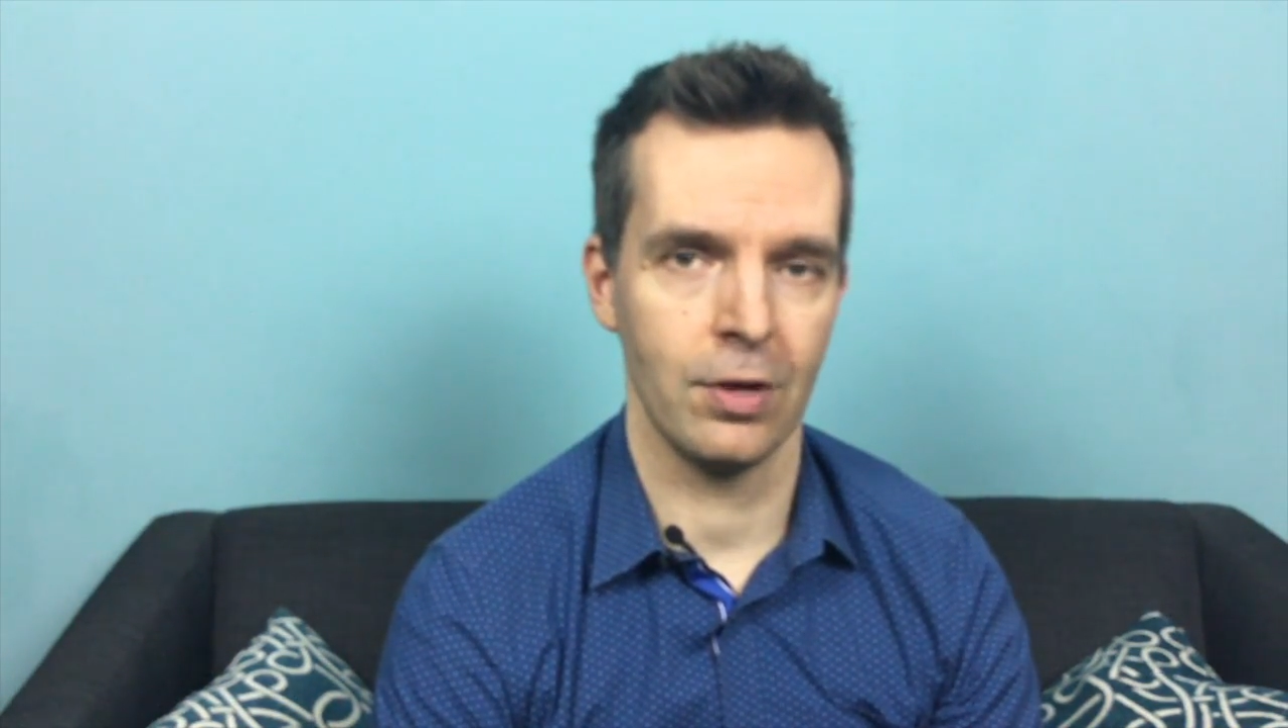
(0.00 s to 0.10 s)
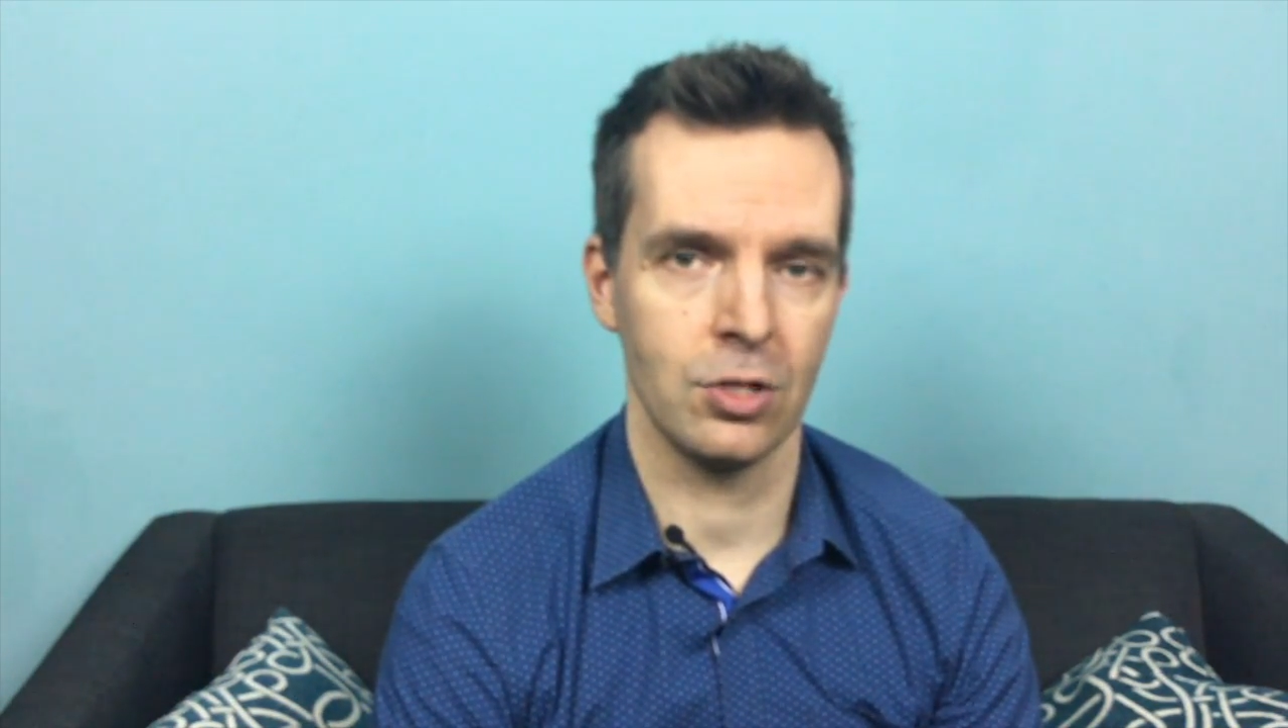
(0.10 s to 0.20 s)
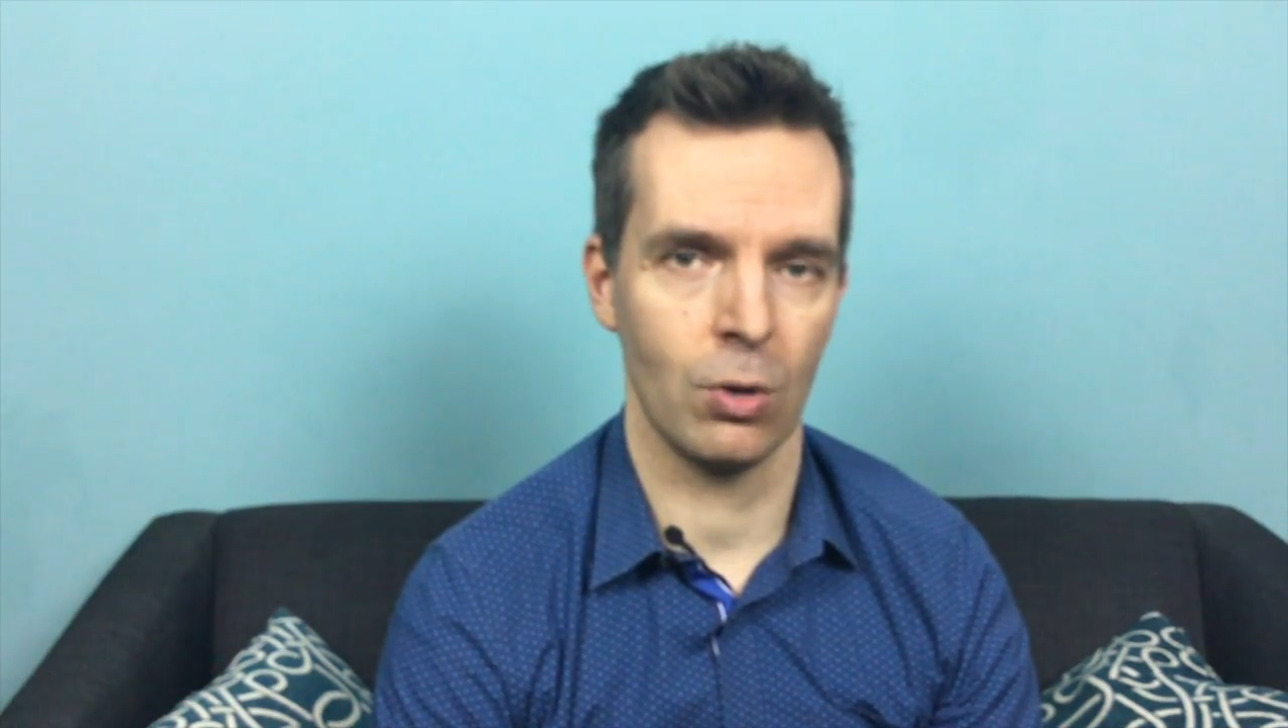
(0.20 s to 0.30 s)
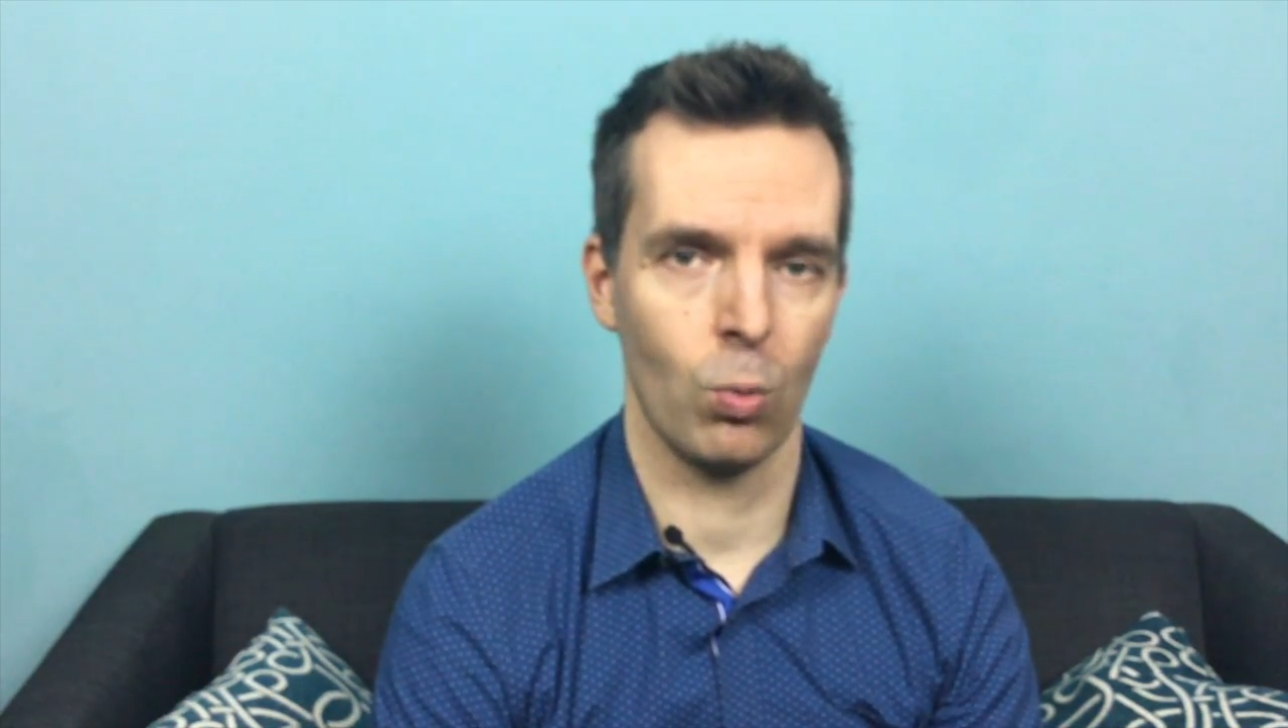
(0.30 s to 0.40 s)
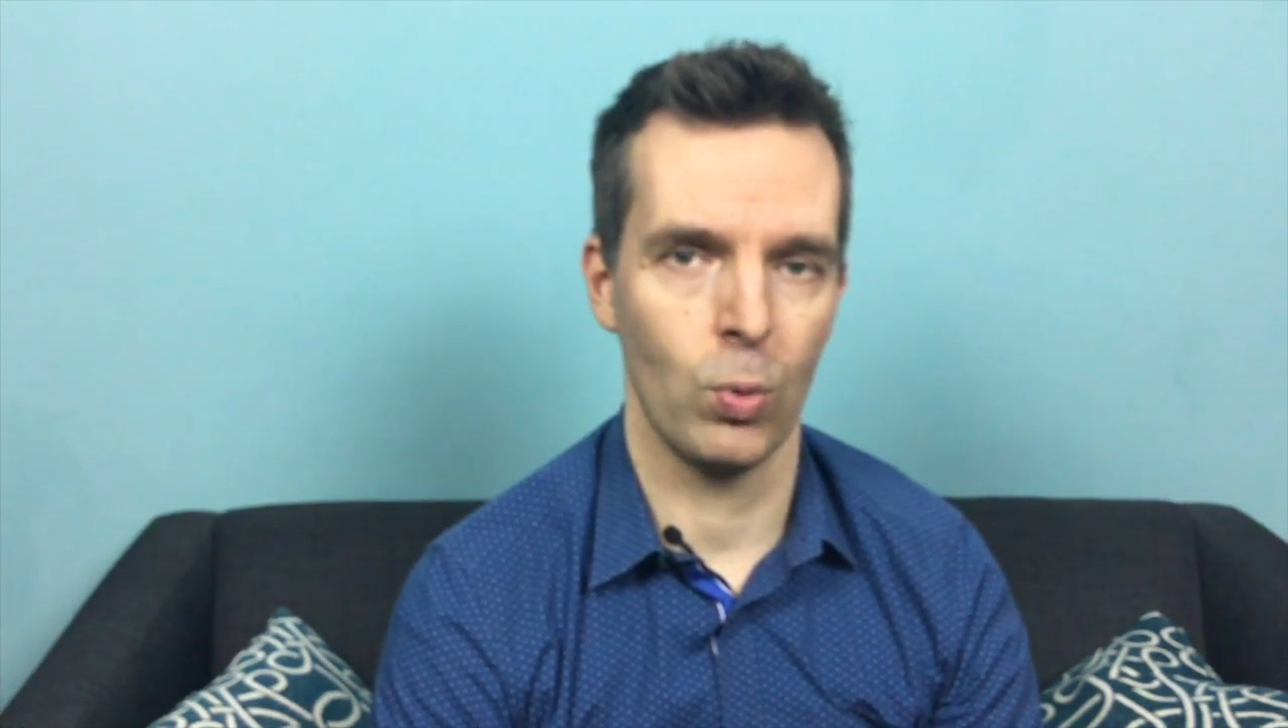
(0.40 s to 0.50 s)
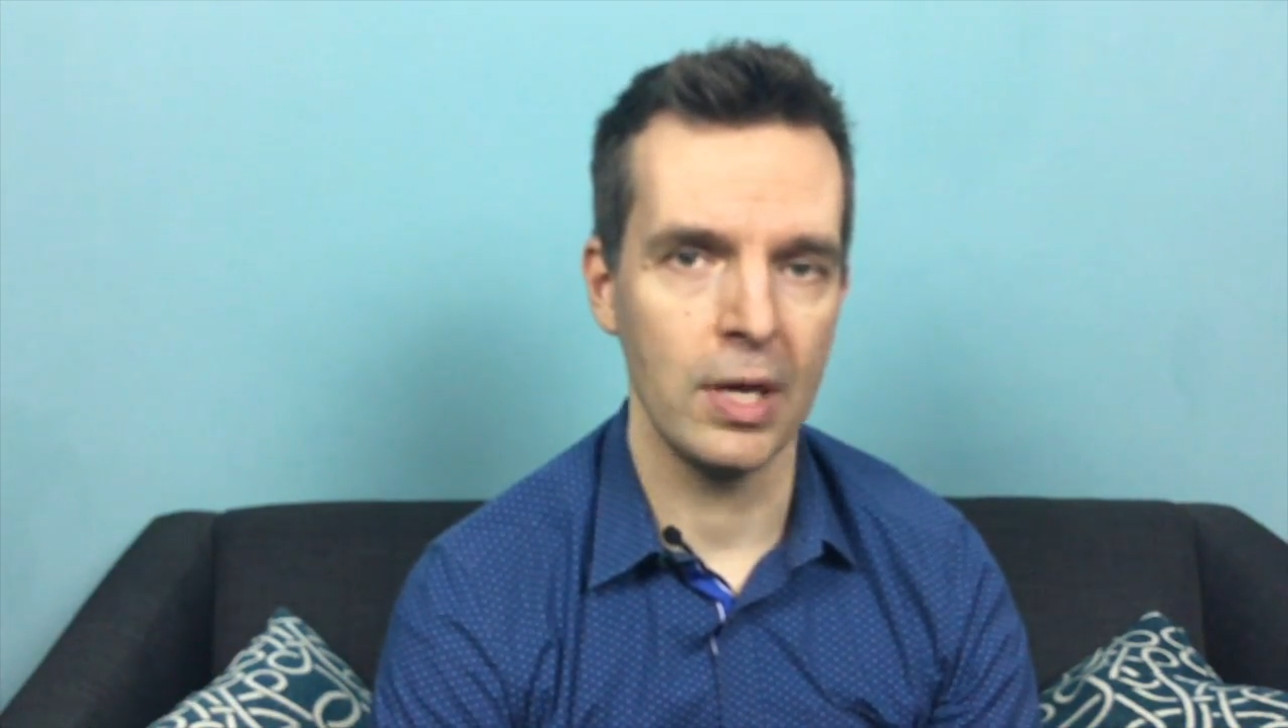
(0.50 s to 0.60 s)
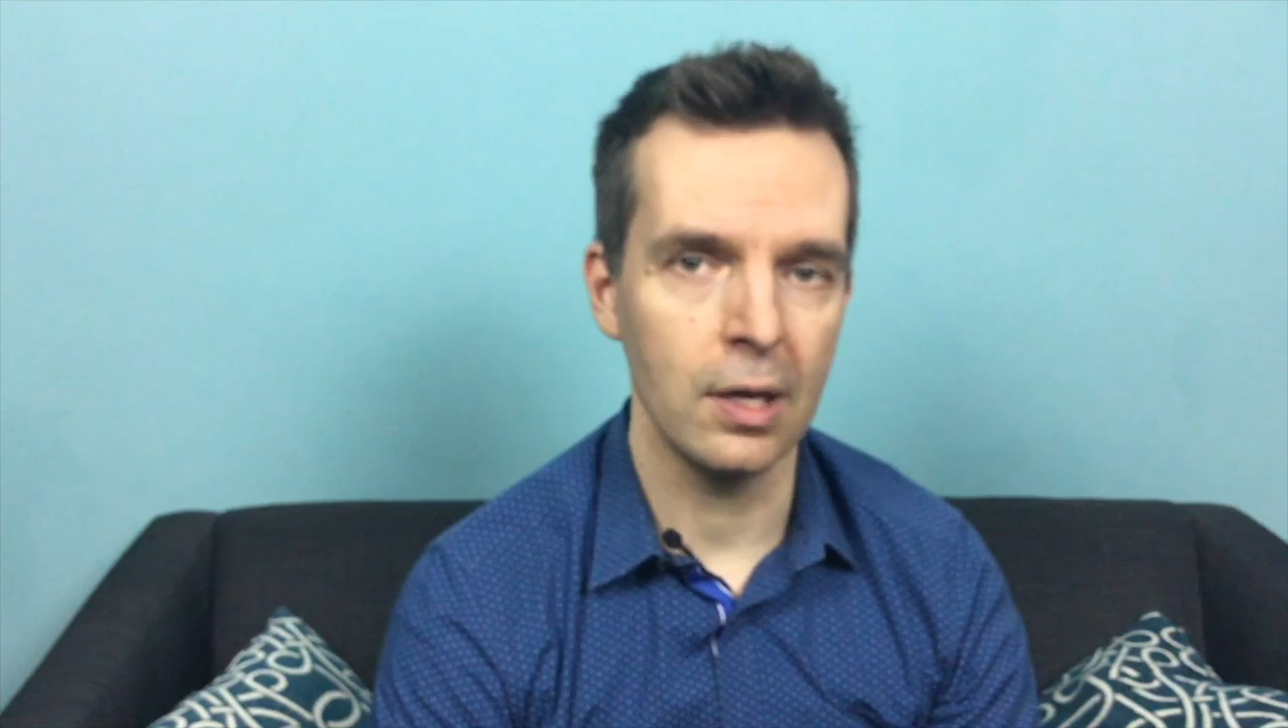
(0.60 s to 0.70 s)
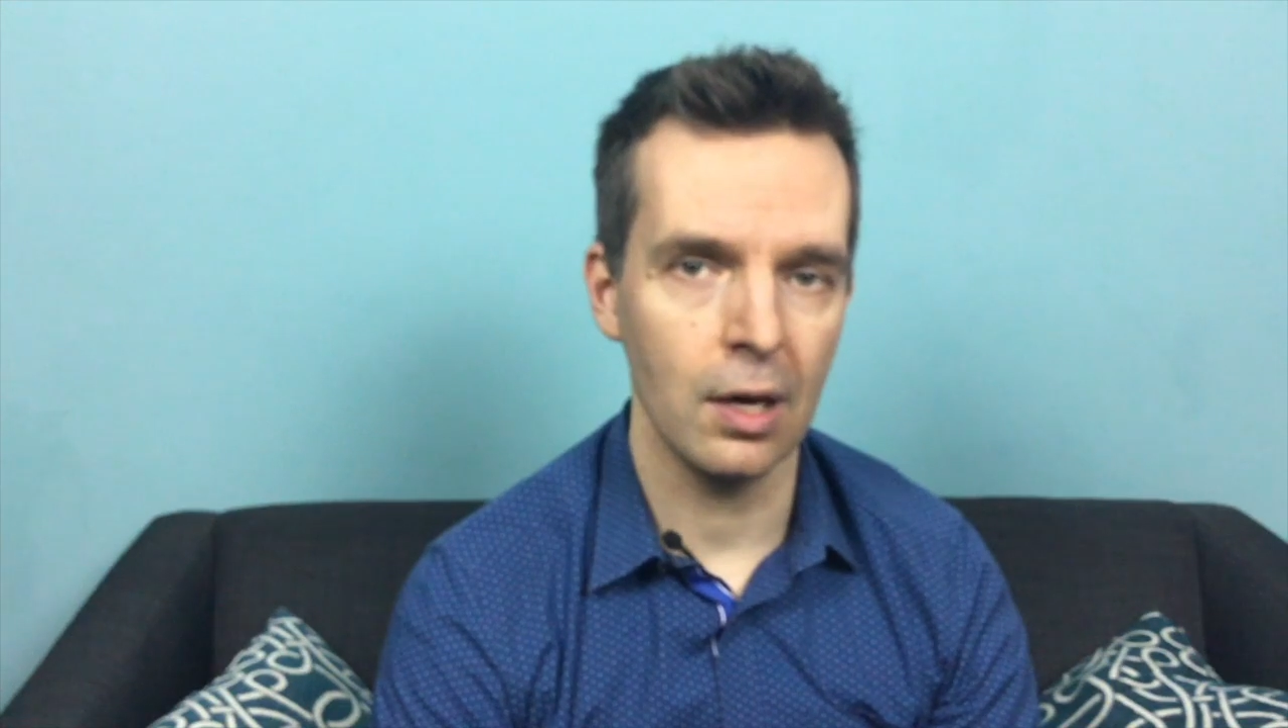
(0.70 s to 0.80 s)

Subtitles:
us are weak